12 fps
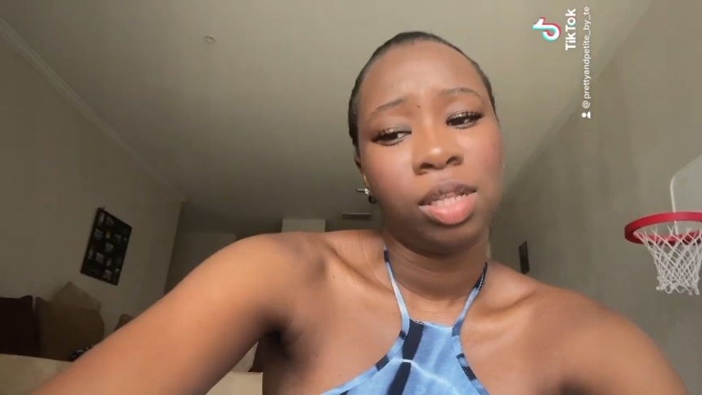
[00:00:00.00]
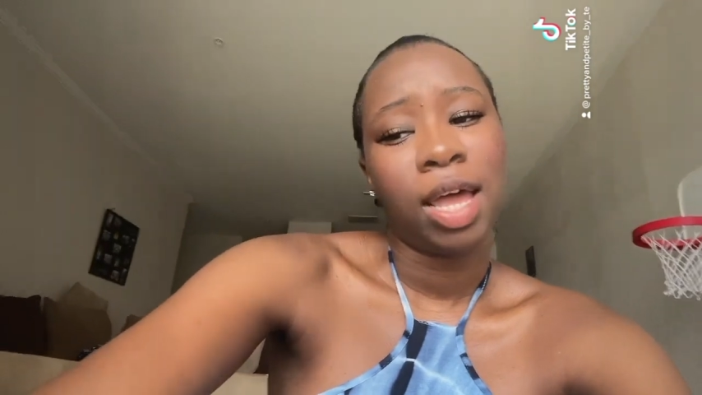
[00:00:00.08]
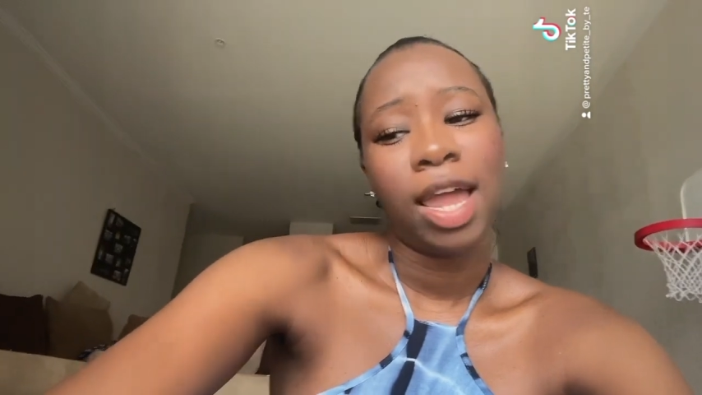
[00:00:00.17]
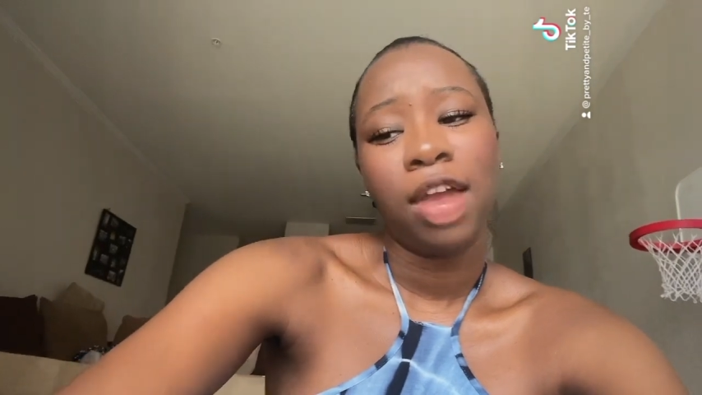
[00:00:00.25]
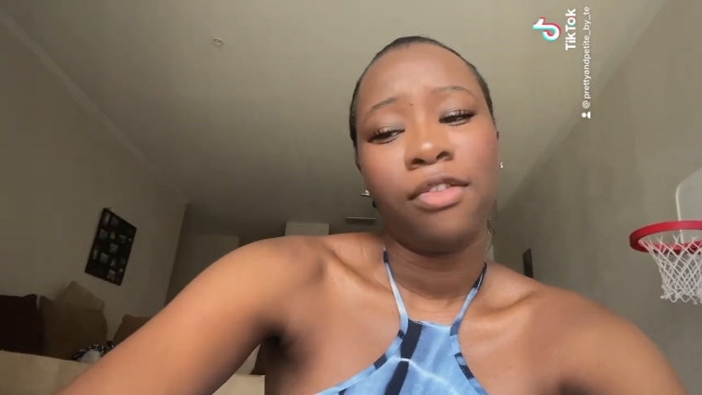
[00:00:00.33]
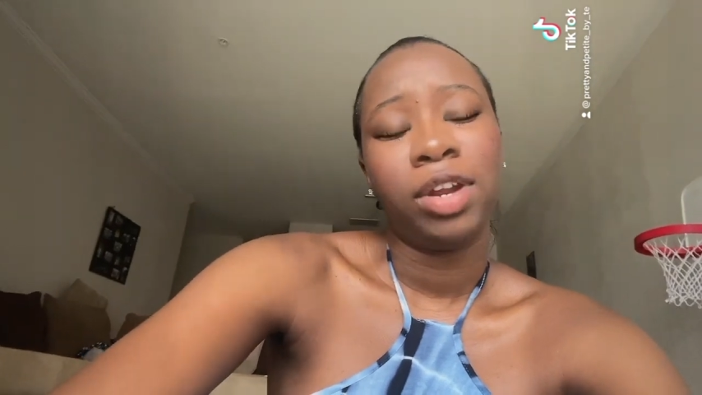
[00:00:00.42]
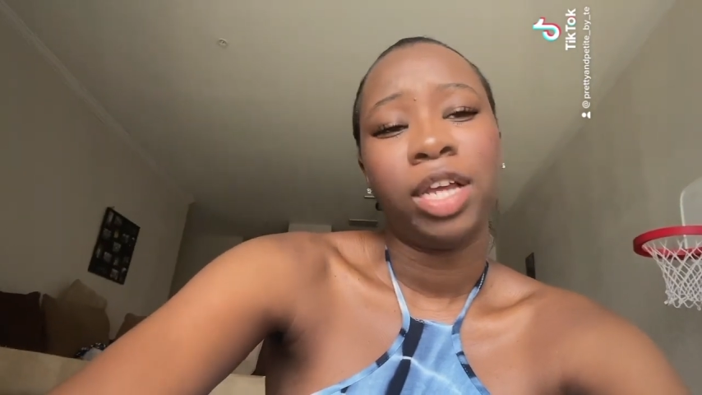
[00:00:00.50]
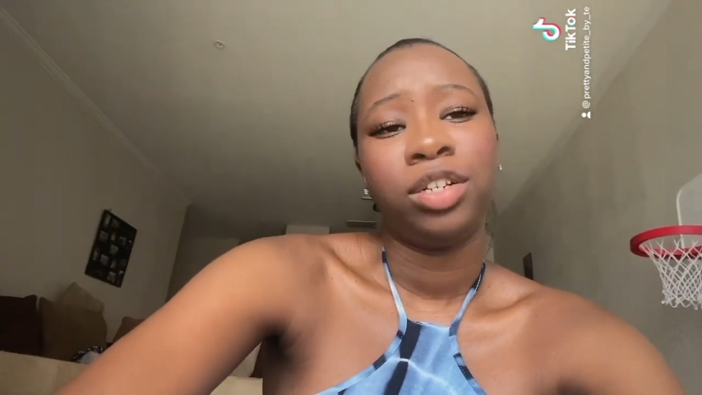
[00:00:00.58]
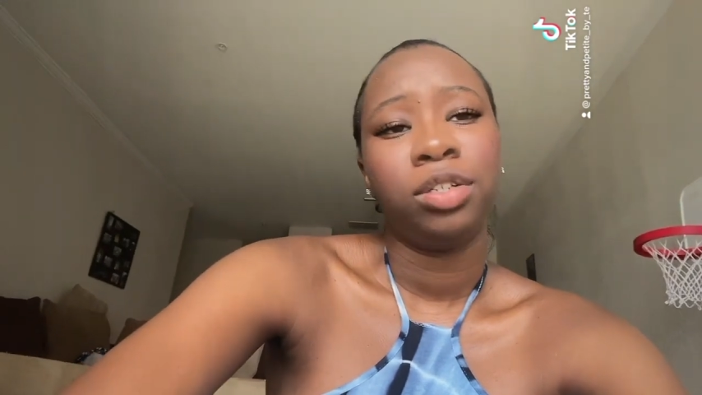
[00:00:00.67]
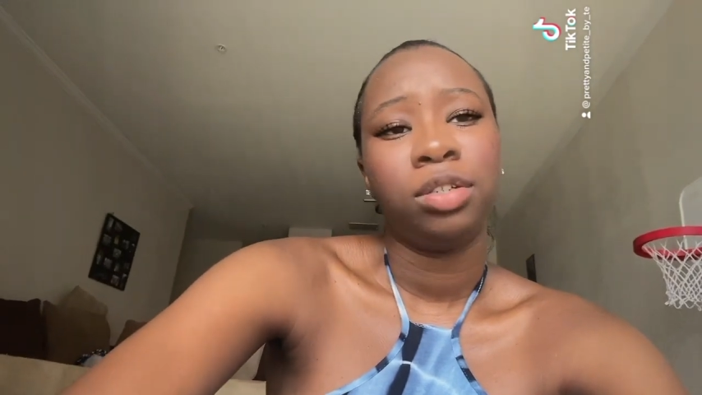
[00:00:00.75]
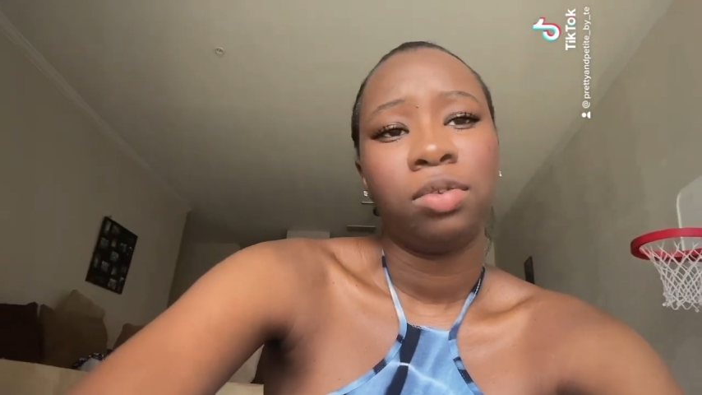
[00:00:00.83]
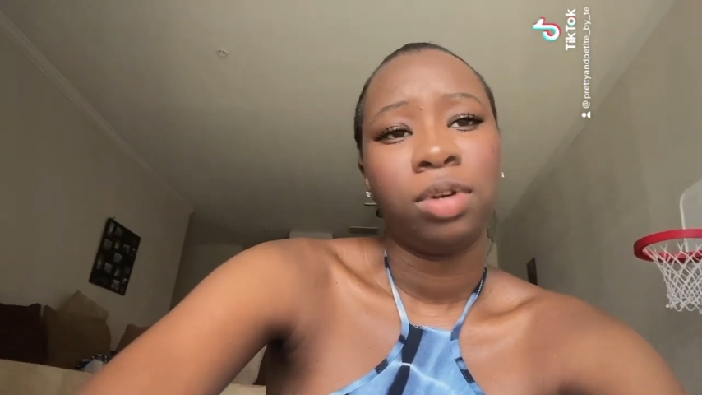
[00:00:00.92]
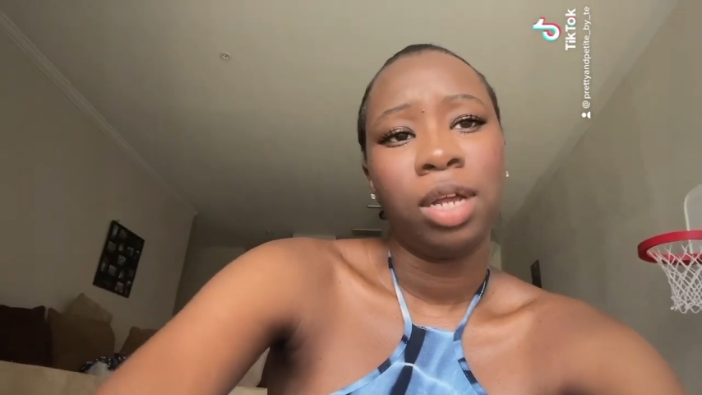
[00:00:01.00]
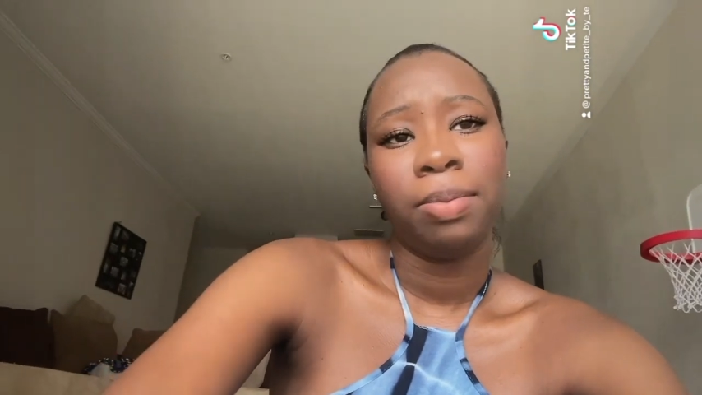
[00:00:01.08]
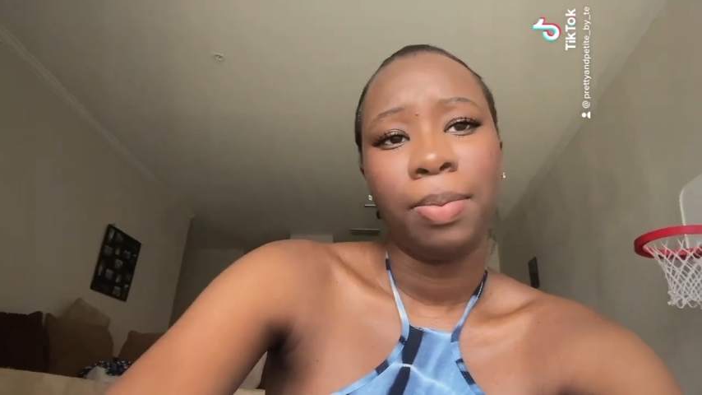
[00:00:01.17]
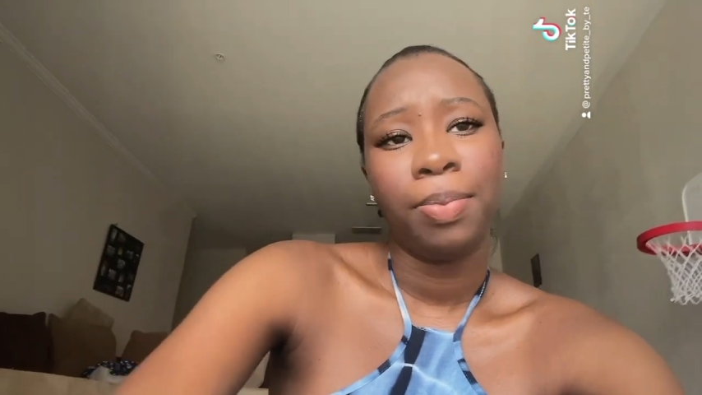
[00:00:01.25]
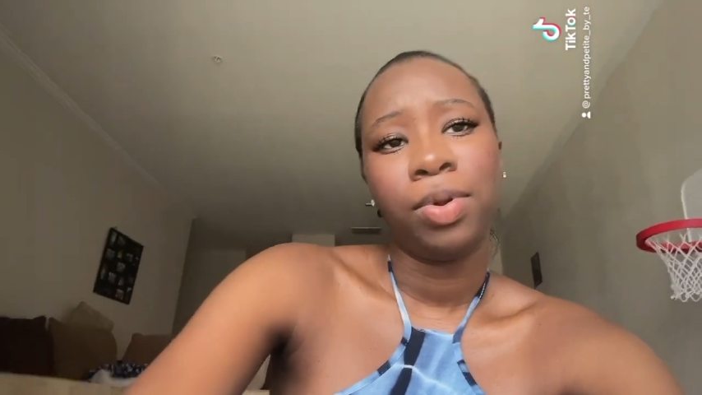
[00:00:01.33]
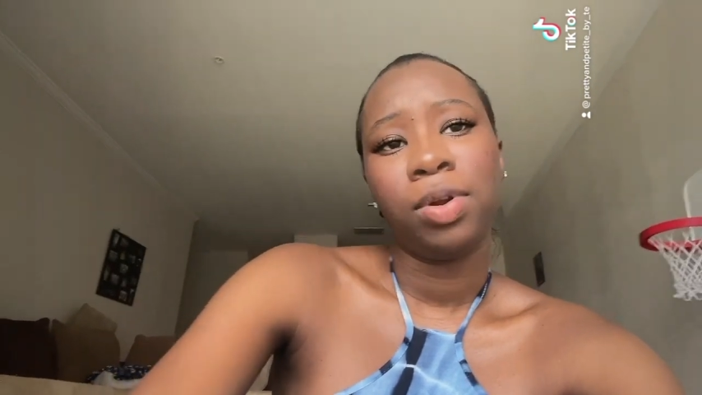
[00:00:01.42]
not every day she's gonna let
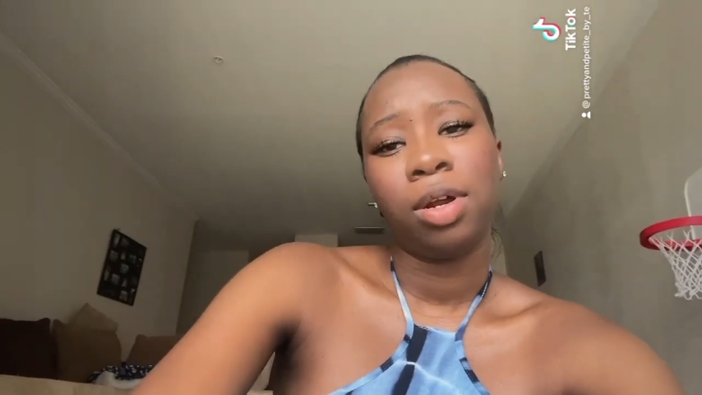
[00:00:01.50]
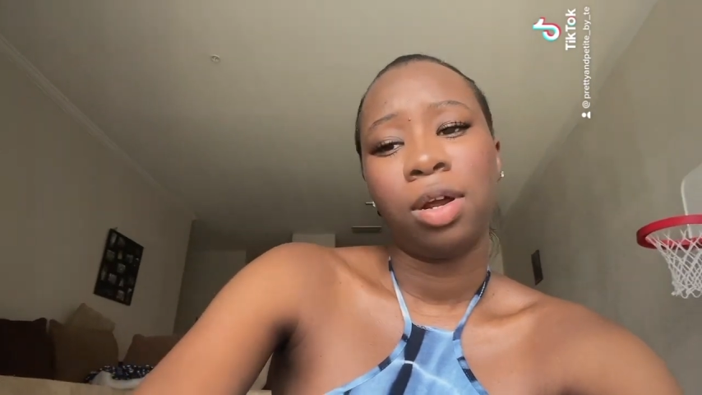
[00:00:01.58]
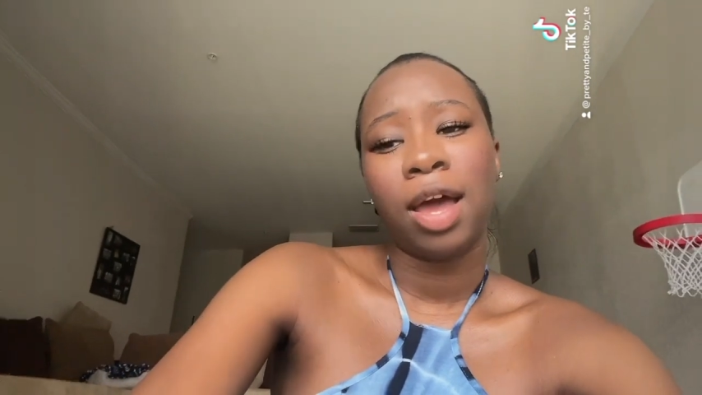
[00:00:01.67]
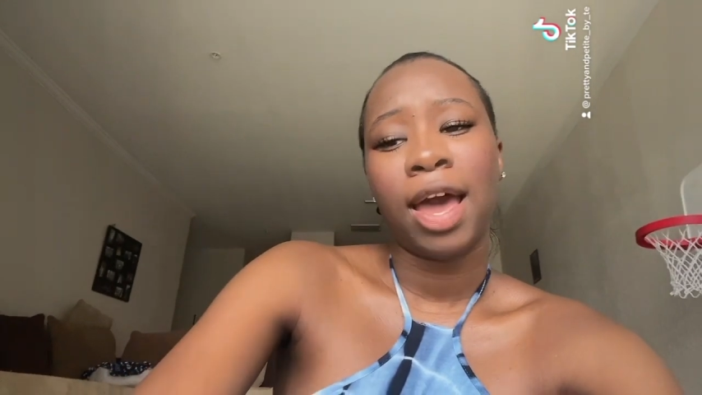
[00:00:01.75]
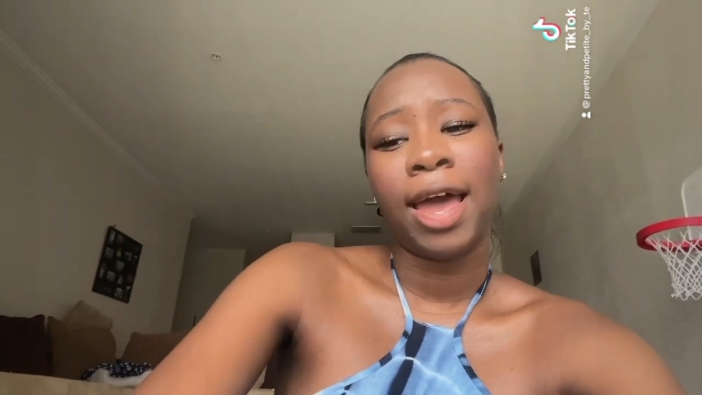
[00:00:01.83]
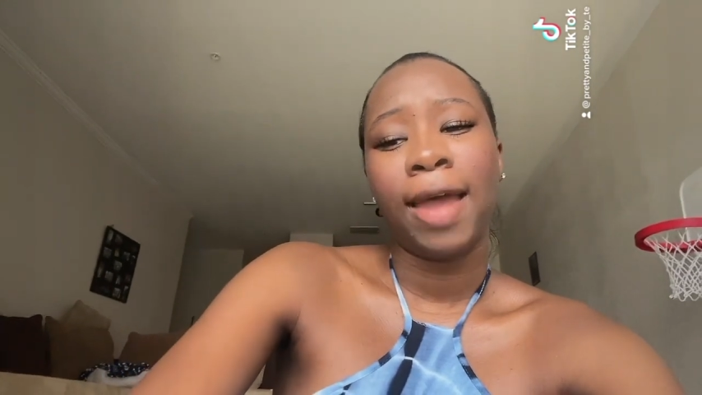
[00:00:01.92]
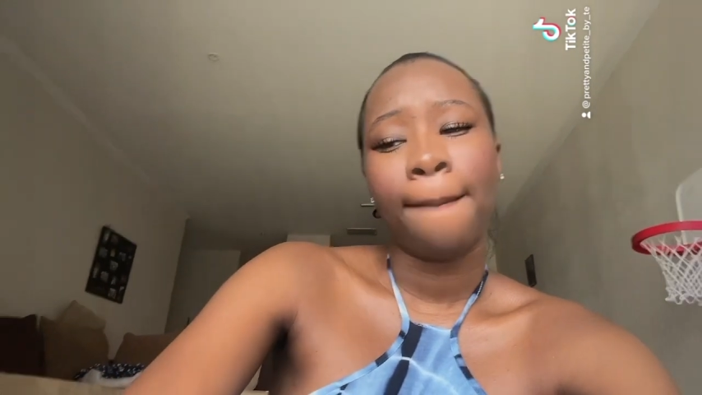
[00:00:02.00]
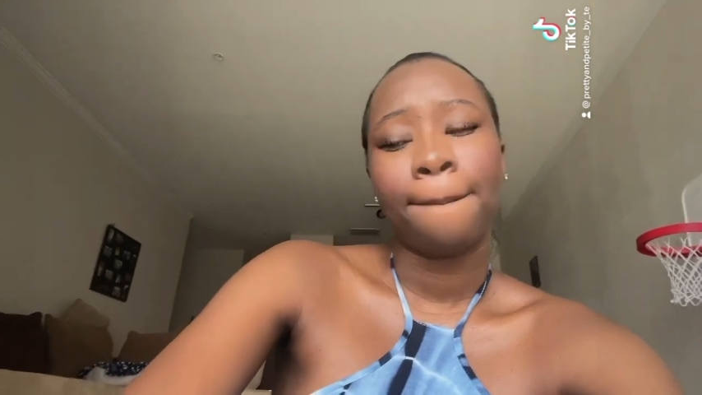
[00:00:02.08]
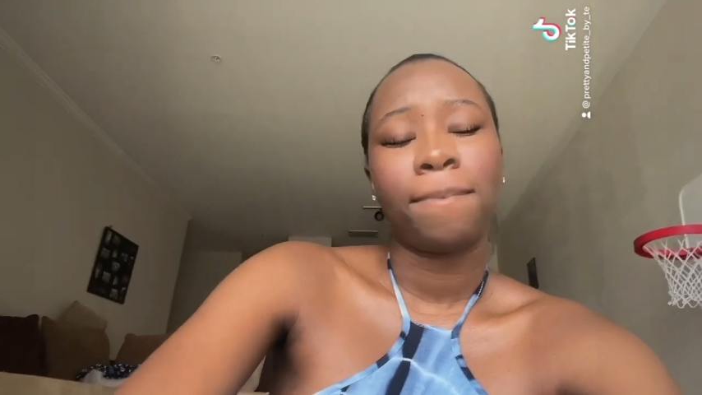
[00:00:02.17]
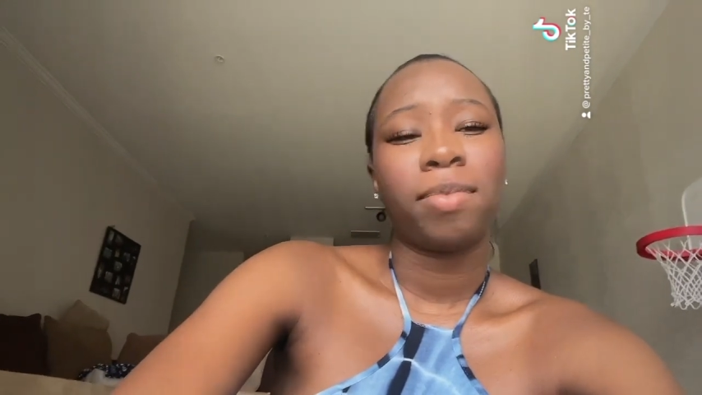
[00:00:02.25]
me put in her eye.